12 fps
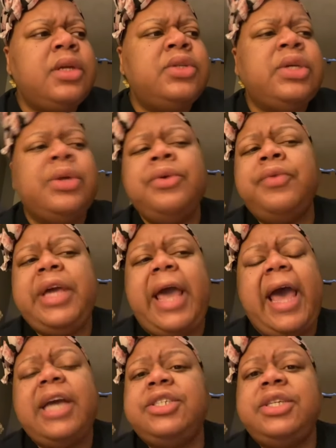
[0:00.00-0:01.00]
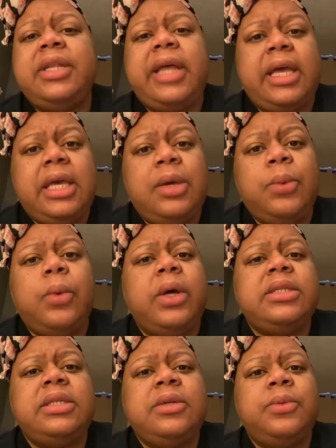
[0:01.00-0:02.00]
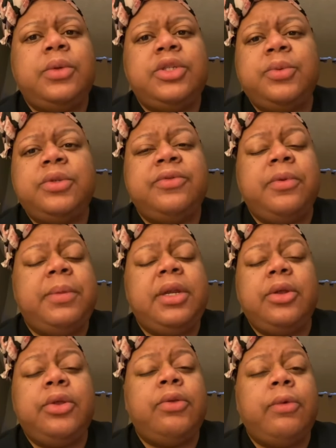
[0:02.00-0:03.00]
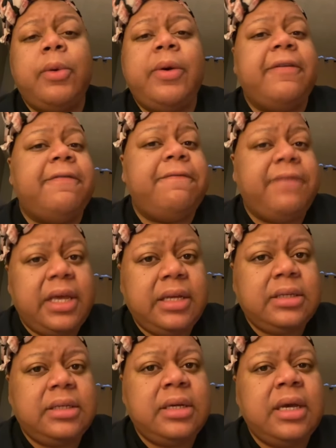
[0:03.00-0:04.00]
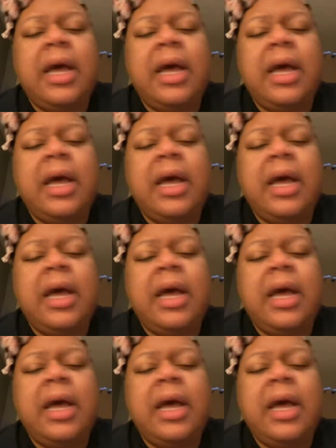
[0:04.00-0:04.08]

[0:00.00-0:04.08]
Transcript: So the reaction that he wanted, which was for me to throw a fit,